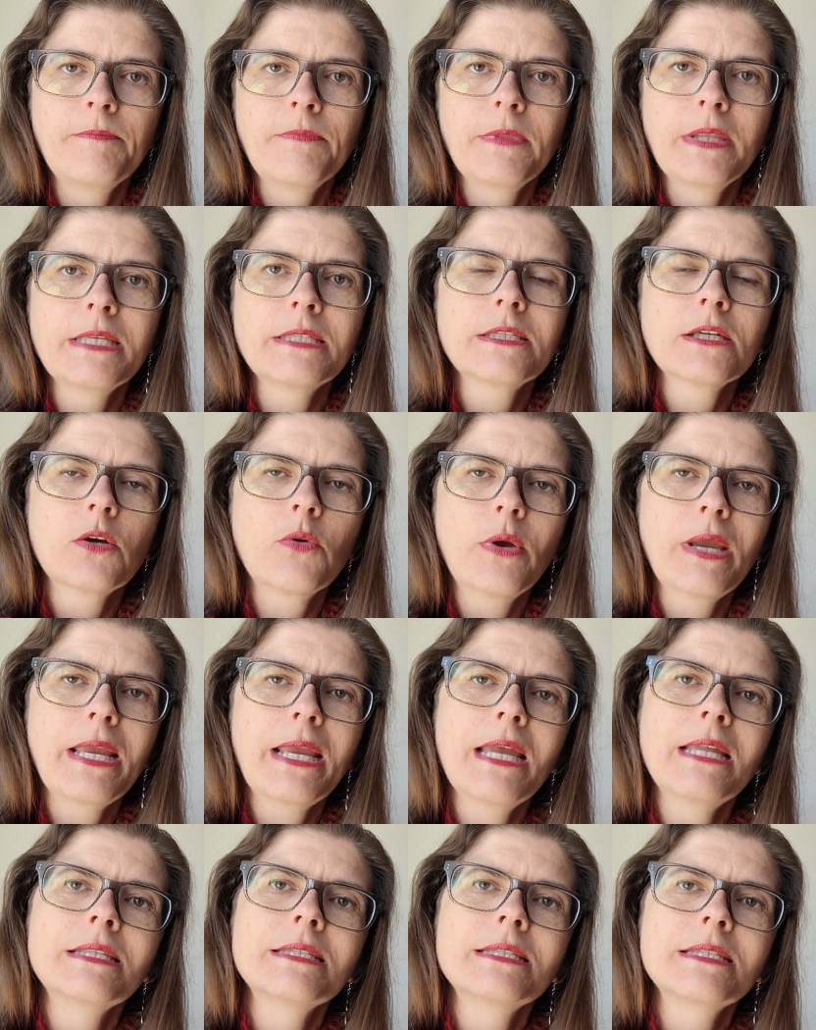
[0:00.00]
It's a quick
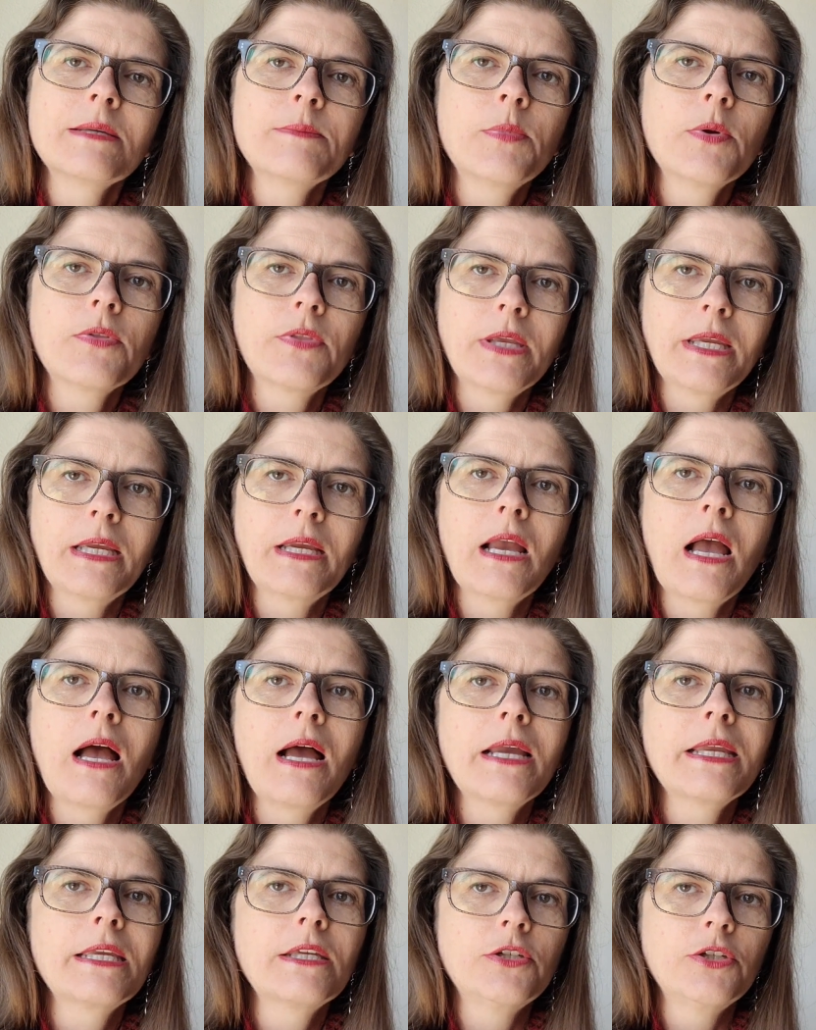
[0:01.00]
and simple thing
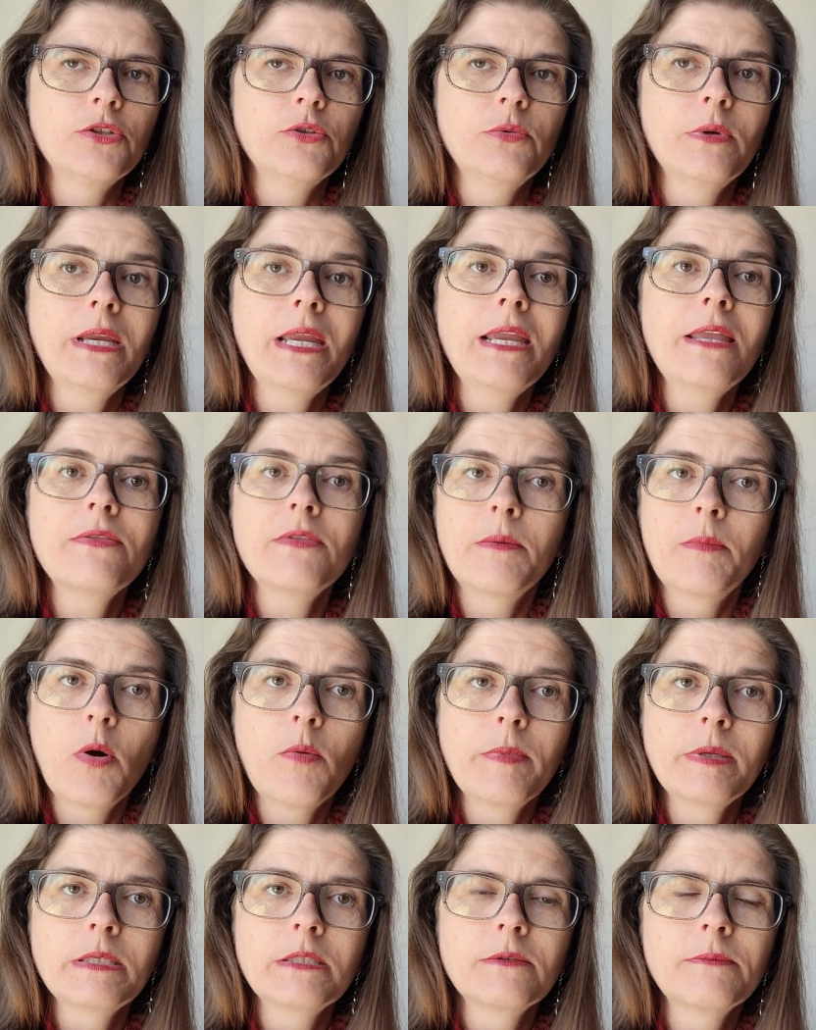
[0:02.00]
I can do in the
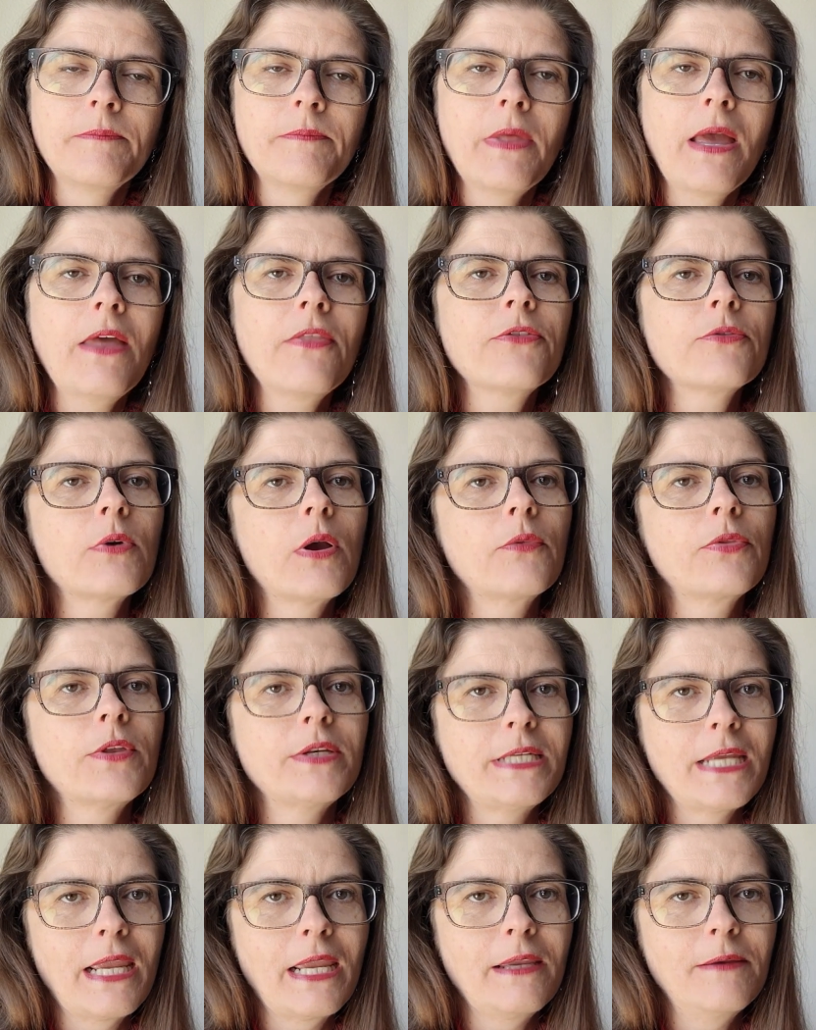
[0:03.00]
moment and throughout the
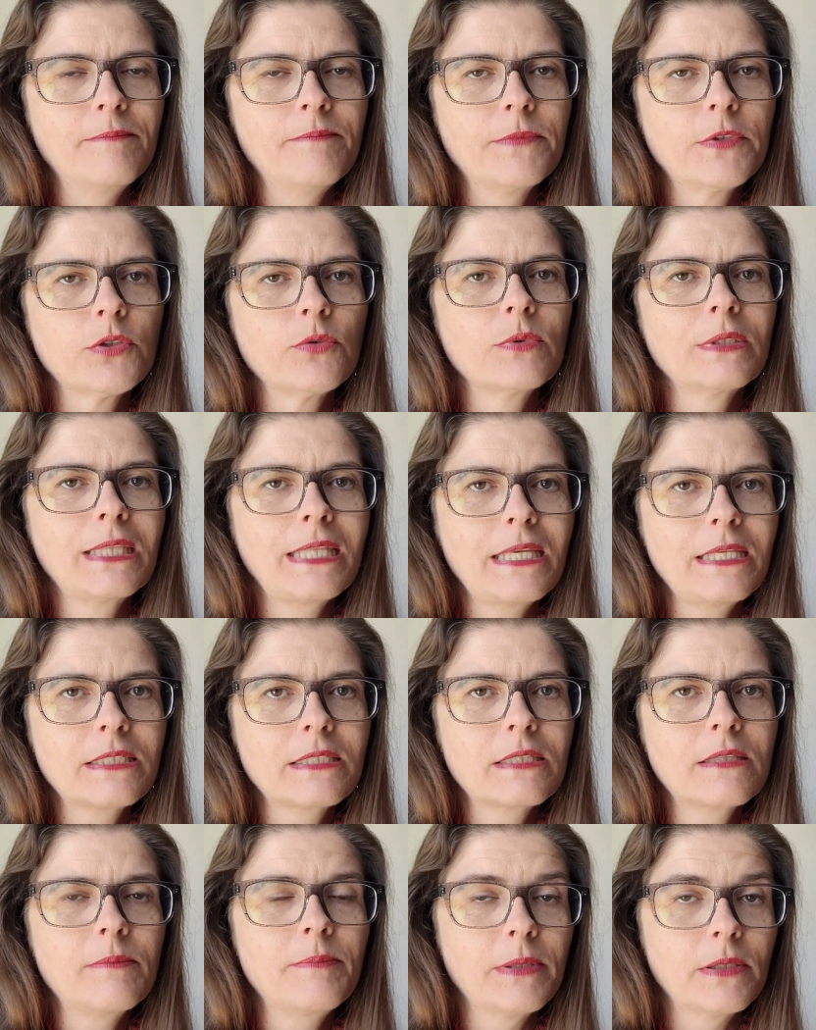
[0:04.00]
day to release
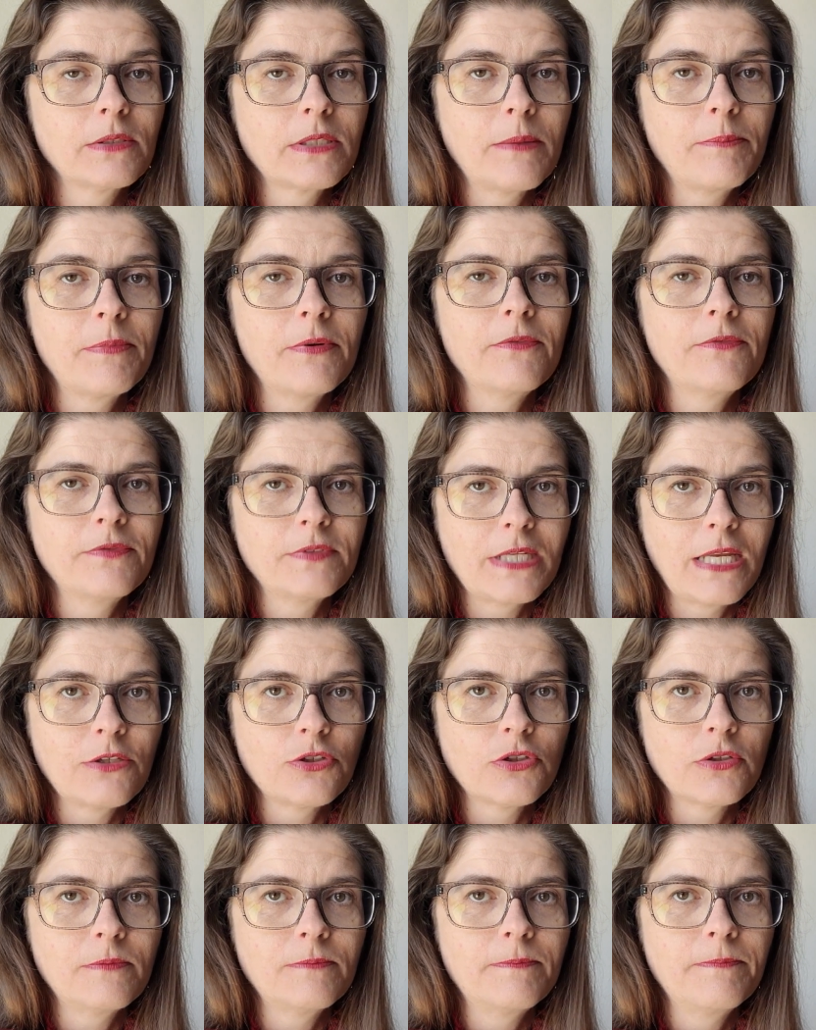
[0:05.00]
the buildup of tension.